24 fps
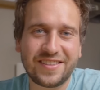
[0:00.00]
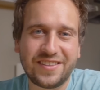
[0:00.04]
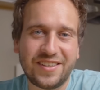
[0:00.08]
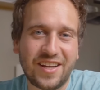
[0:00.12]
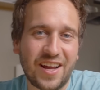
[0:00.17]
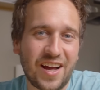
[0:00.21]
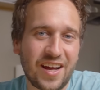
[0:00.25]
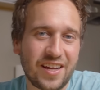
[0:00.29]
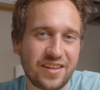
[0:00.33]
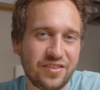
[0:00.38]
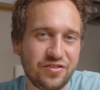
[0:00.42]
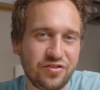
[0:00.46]

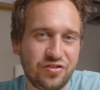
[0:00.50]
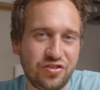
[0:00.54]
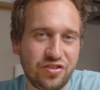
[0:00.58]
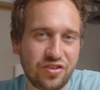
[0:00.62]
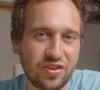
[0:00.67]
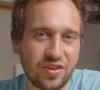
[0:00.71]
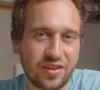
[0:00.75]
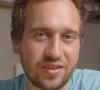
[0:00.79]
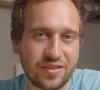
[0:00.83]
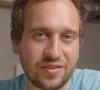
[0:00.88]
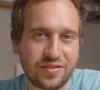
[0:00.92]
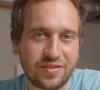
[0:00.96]
not
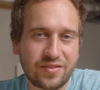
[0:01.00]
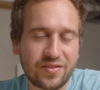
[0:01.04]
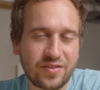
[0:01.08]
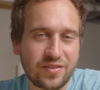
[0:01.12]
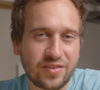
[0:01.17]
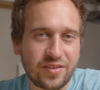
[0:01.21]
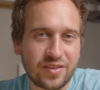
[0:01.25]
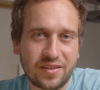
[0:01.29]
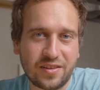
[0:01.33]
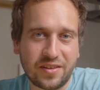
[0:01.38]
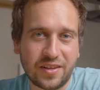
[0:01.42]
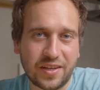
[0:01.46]

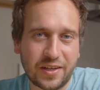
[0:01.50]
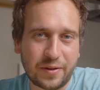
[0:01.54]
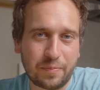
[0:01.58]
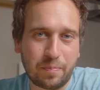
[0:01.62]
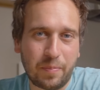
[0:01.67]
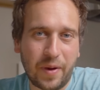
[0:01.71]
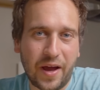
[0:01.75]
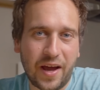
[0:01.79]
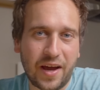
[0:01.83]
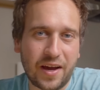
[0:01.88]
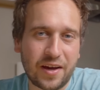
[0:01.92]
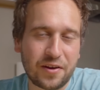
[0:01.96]
just like
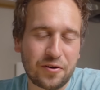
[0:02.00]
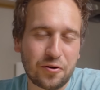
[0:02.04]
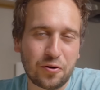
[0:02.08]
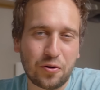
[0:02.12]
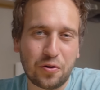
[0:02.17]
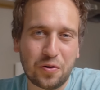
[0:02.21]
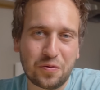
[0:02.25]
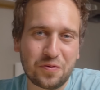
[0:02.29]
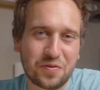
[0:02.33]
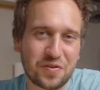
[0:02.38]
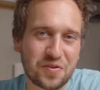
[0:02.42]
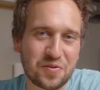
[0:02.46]
bad
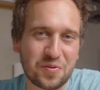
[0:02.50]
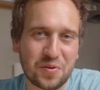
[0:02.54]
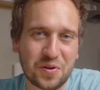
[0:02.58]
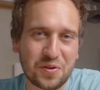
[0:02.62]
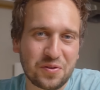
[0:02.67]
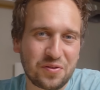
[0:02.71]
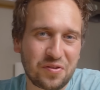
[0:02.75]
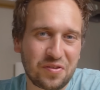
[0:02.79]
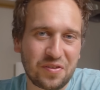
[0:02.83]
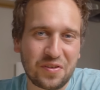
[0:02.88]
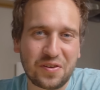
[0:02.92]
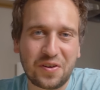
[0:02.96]
over
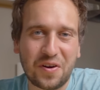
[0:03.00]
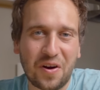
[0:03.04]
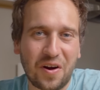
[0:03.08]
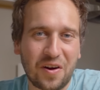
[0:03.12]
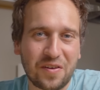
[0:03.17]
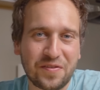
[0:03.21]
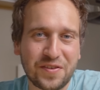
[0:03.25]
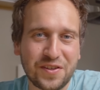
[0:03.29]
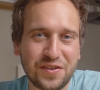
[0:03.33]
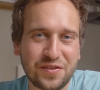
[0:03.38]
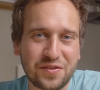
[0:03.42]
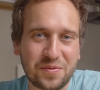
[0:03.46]
roasted
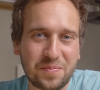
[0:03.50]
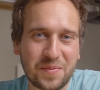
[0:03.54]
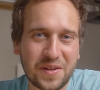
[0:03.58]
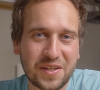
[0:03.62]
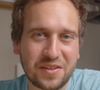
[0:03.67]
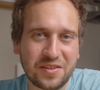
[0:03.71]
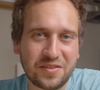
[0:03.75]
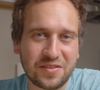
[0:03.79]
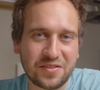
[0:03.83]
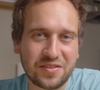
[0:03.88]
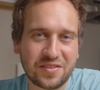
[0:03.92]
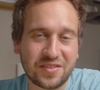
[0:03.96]
coffee
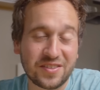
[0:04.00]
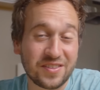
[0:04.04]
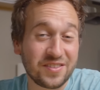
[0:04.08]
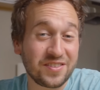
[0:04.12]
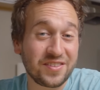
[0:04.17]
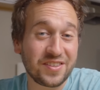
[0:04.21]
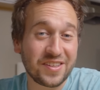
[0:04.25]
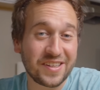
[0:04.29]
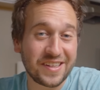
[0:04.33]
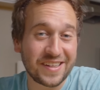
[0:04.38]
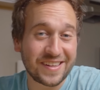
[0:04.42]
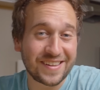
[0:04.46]
smells.
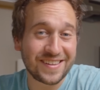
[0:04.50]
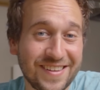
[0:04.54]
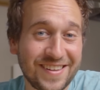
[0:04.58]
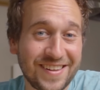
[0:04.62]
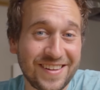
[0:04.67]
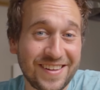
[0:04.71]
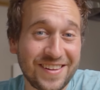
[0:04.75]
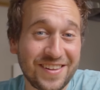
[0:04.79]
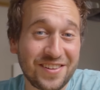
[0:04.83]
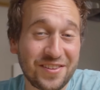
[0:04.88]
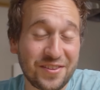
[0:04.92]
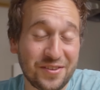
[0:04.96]
There's like,
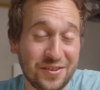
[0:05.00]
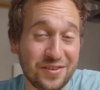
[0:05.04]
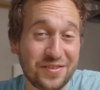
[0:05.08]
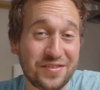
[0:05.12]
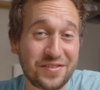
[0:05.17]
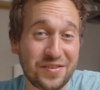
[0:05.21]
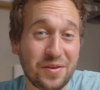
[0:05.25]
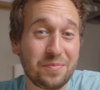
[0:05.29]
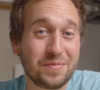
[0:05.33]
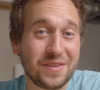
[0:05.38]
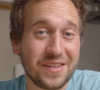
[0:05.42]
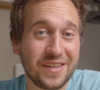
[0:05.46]
there's
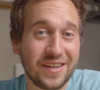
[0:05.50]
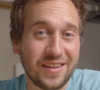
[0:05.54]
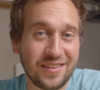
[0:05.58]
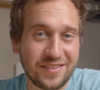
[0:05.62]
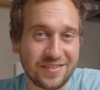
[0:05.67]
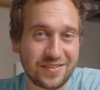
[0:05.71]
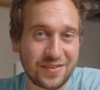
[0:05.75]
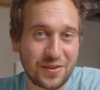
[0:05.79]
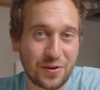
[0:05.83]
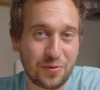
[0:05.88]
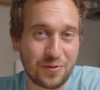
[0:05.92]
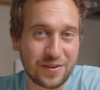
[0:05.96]
something
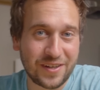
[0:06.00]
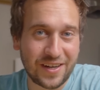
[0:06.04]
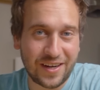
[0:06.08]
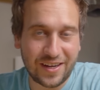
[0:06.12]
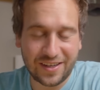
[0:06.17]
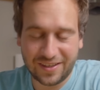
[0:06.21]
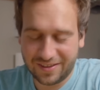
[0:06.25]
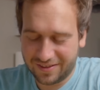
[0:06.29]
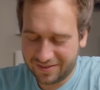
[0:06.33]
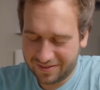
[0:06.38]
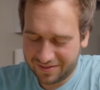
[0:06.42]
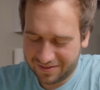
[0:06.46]
else going
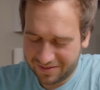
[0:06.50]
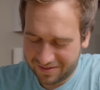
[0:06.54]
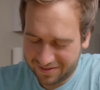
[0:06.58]
on.